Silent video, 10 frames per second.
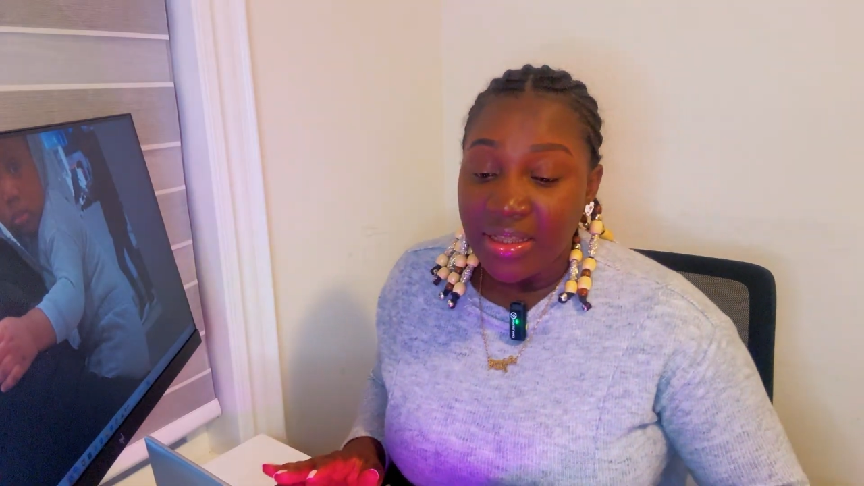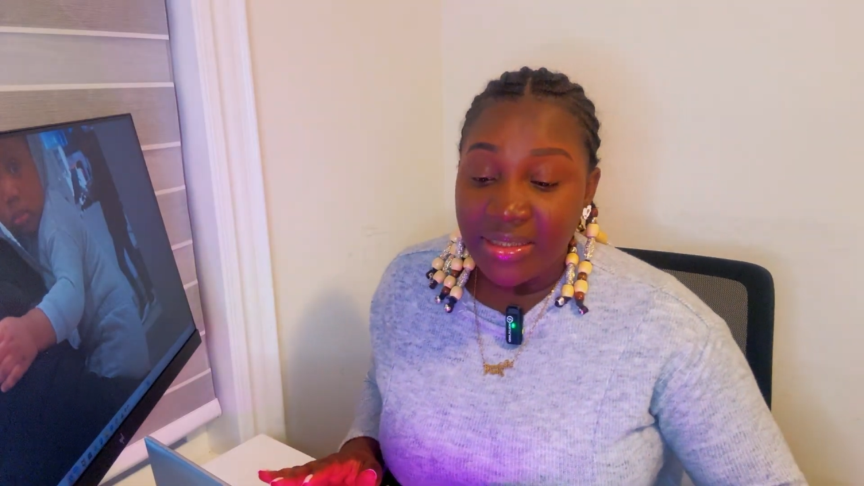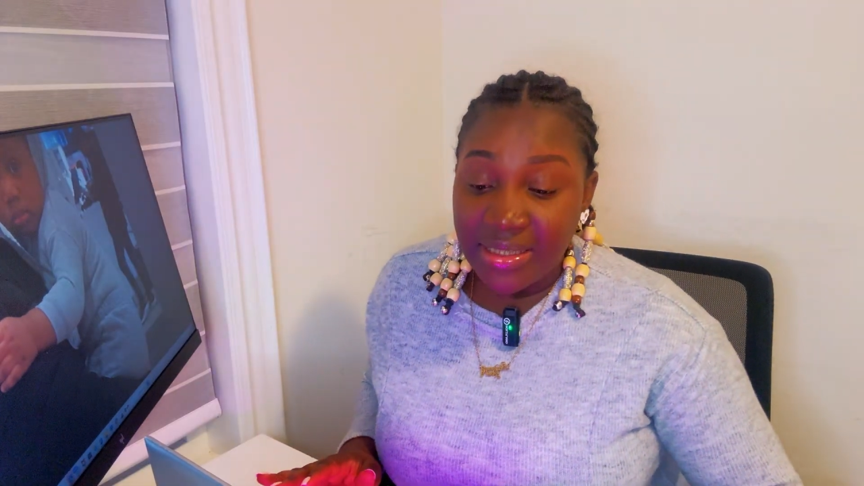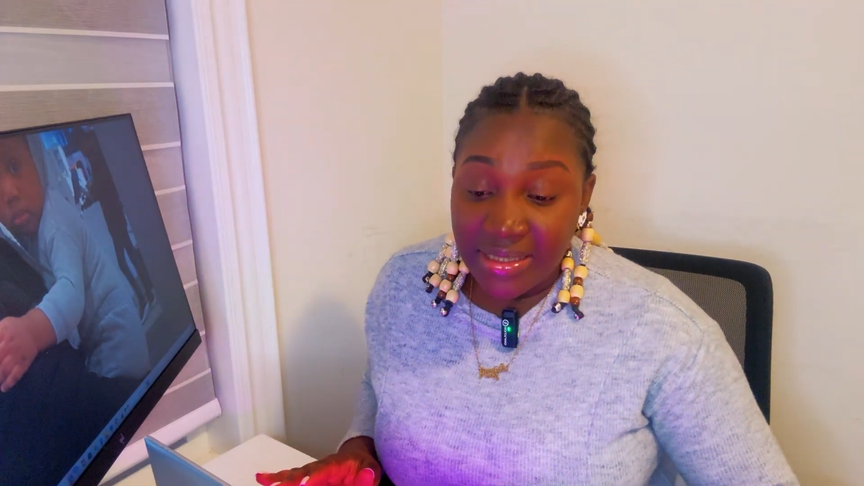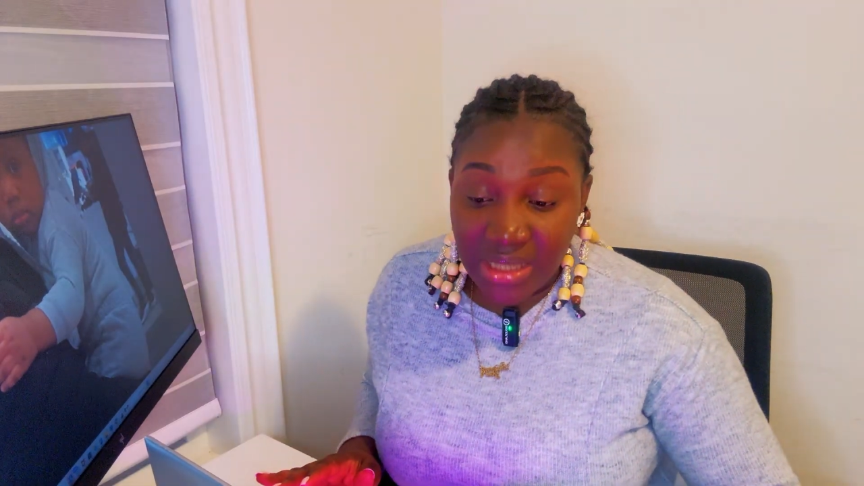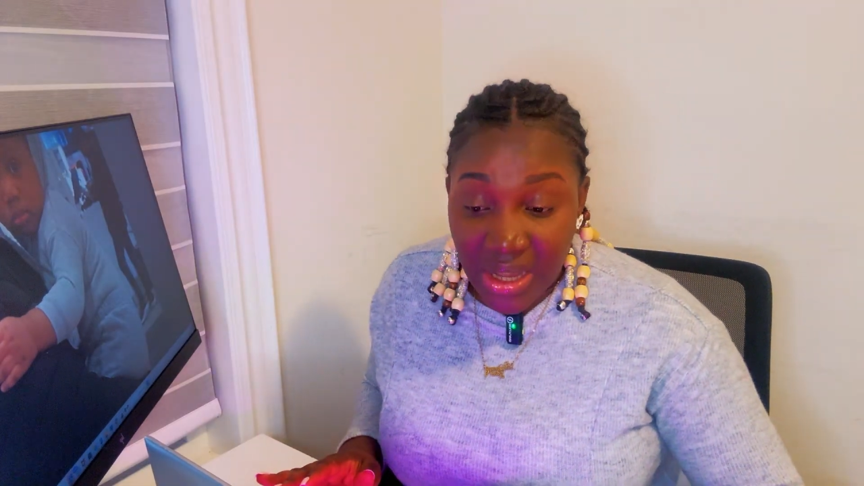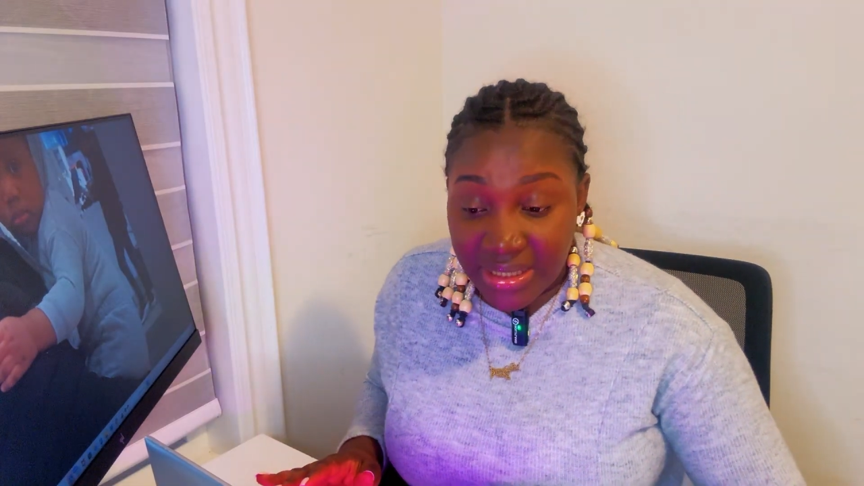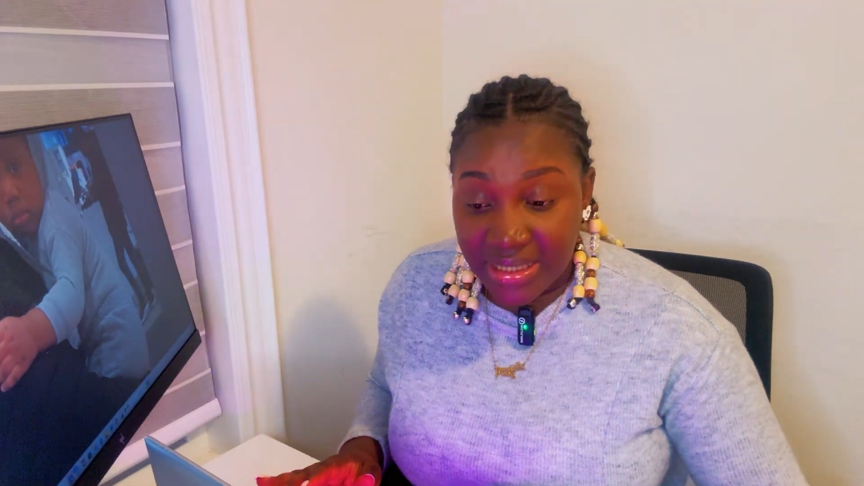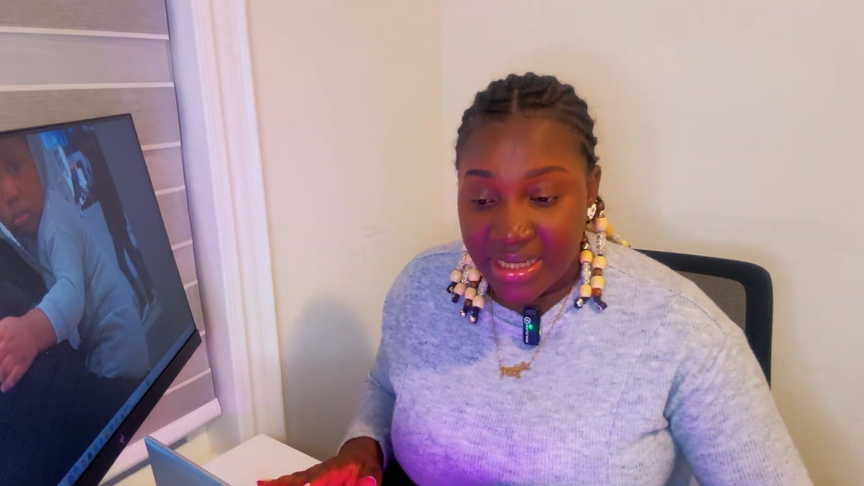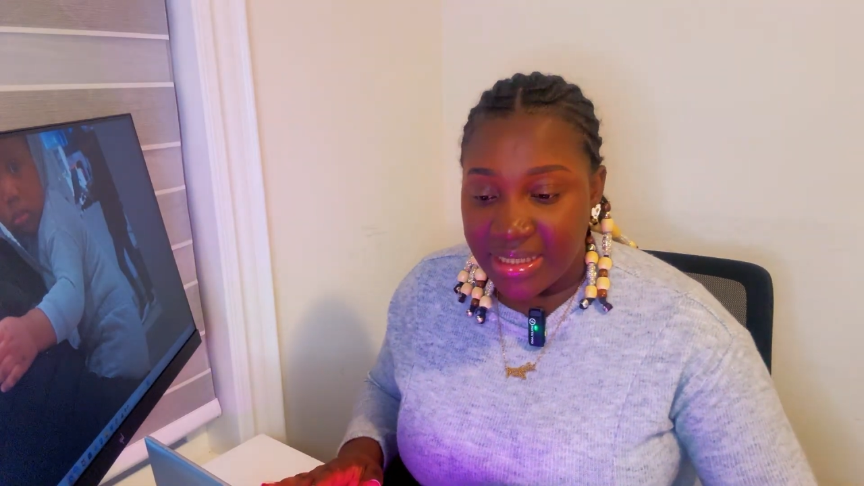to
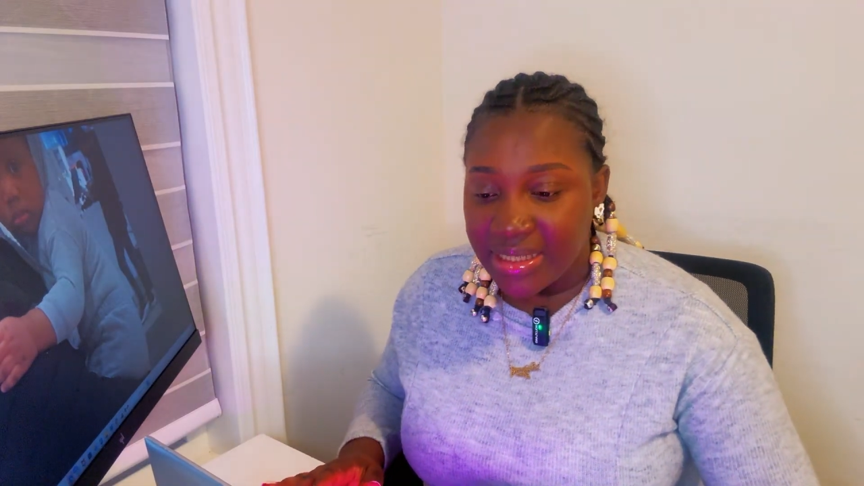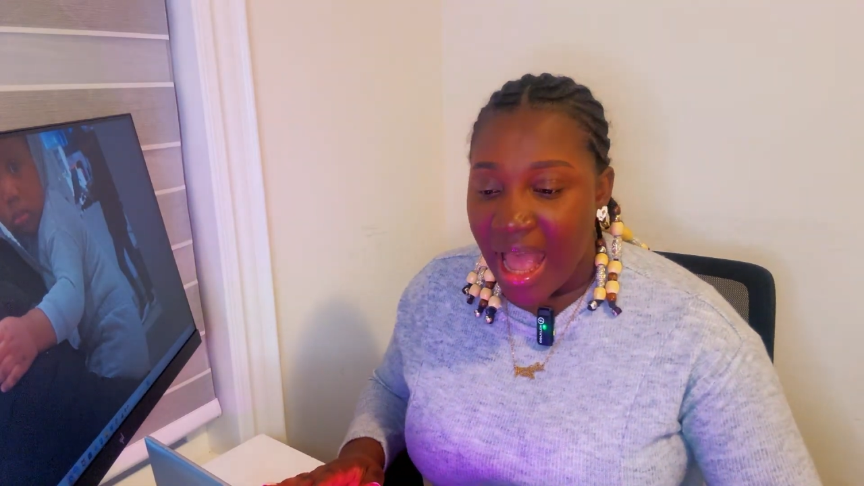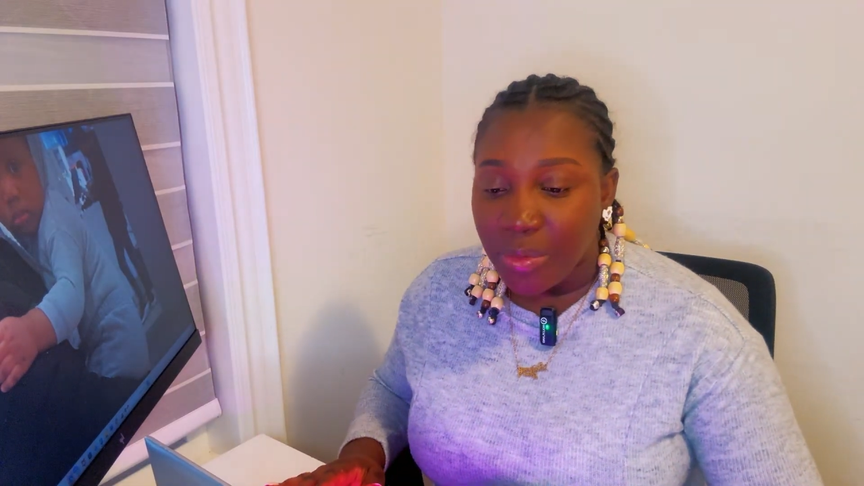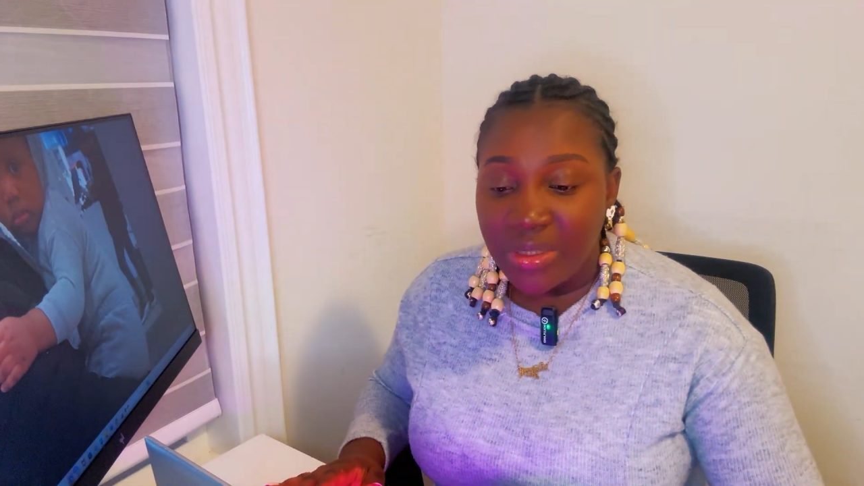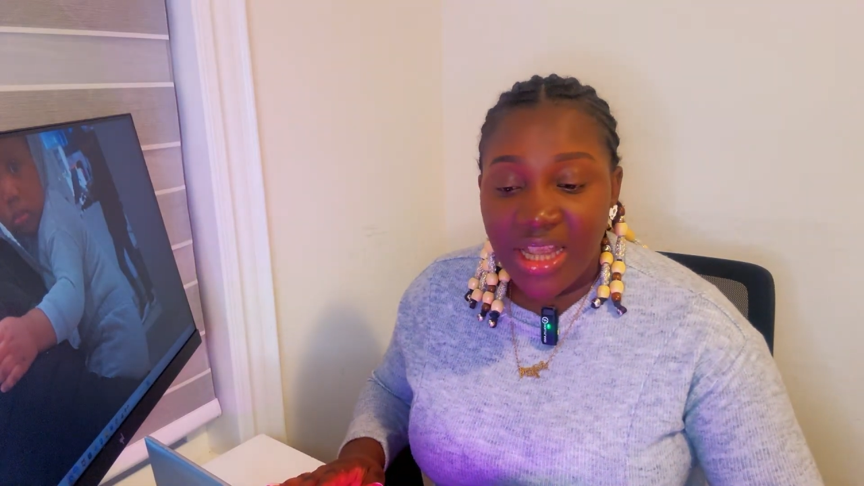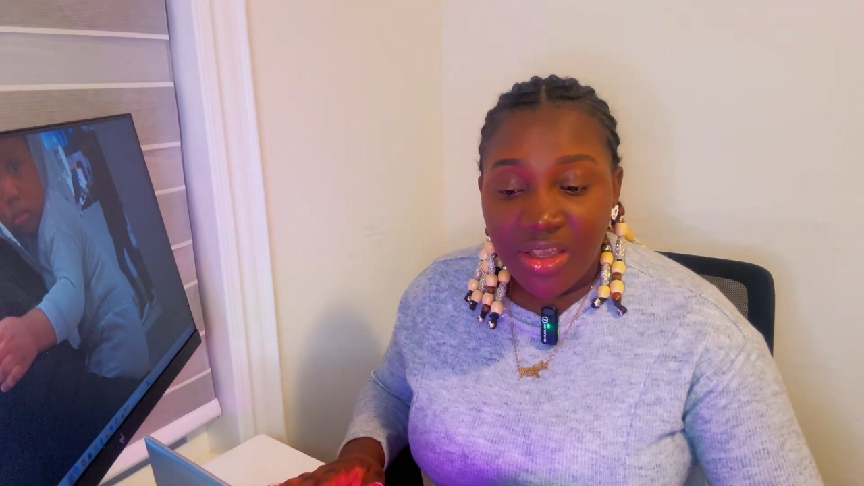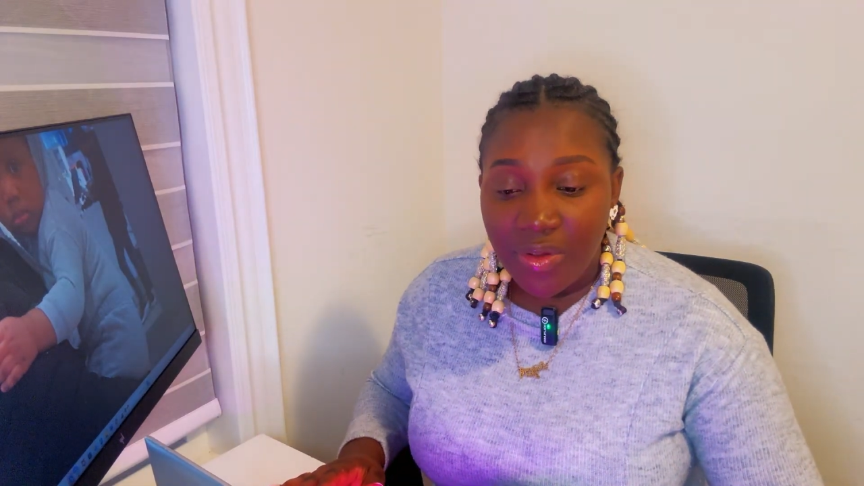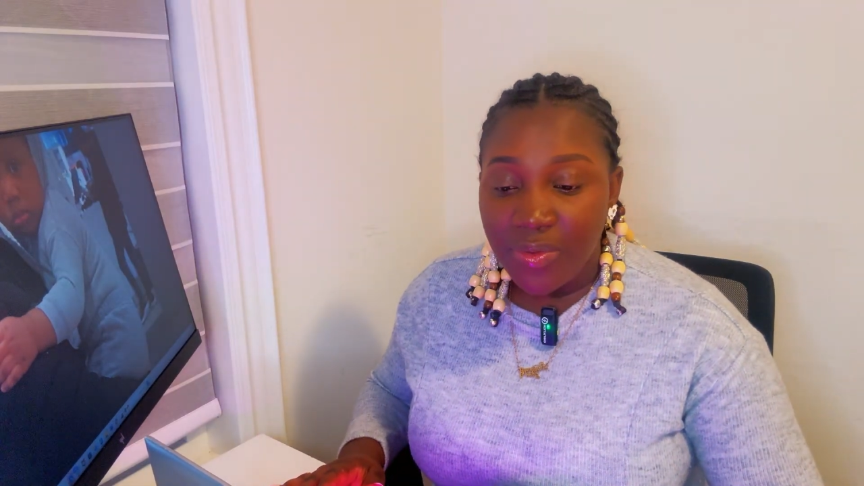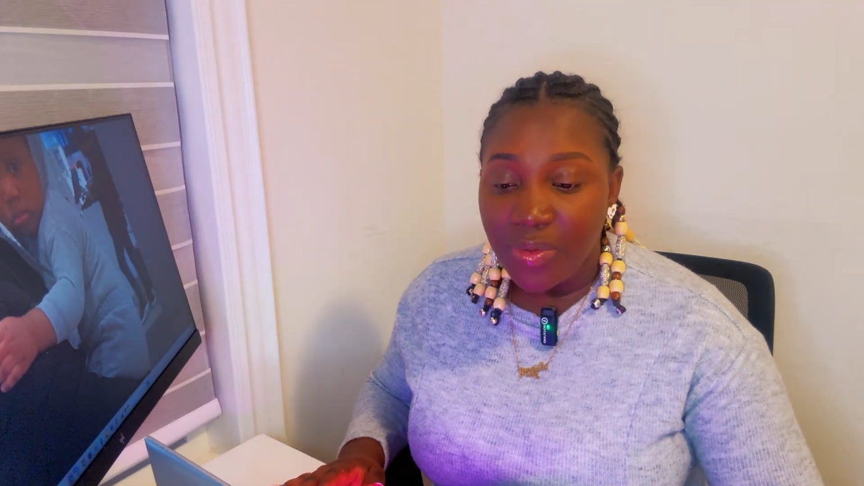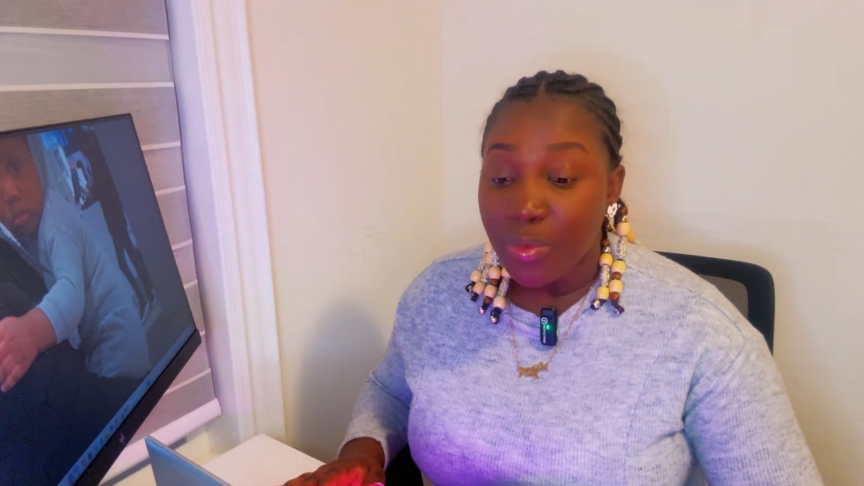start this, I will
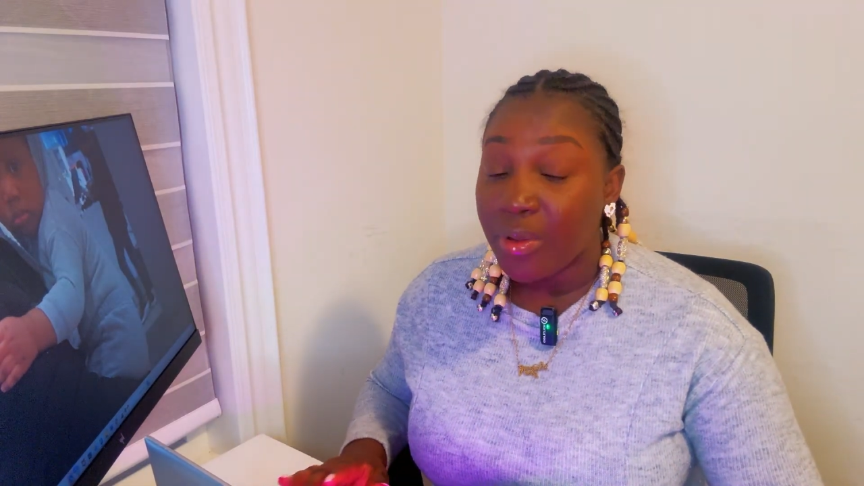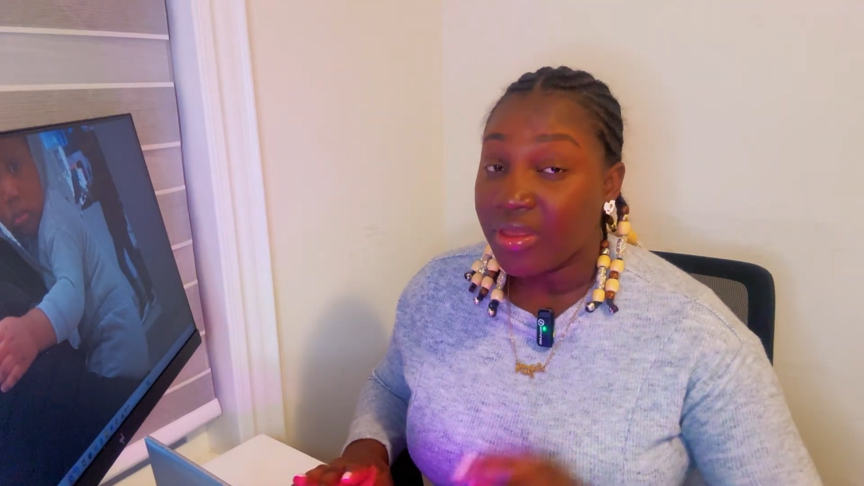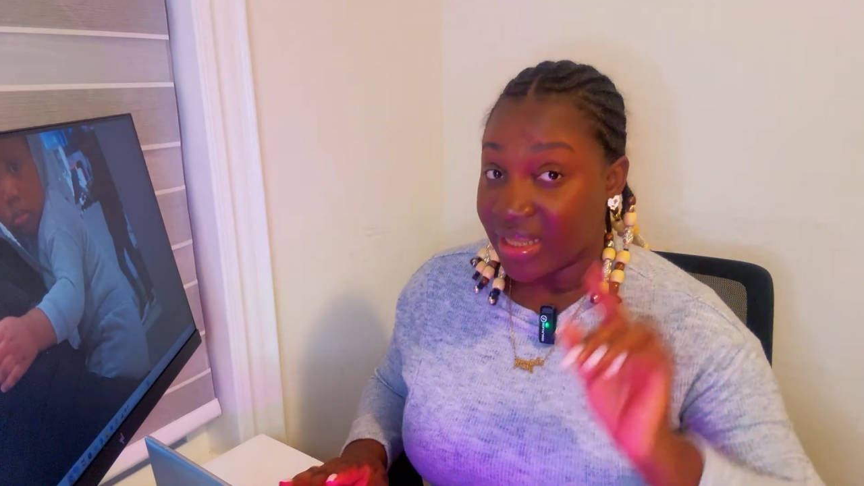take you to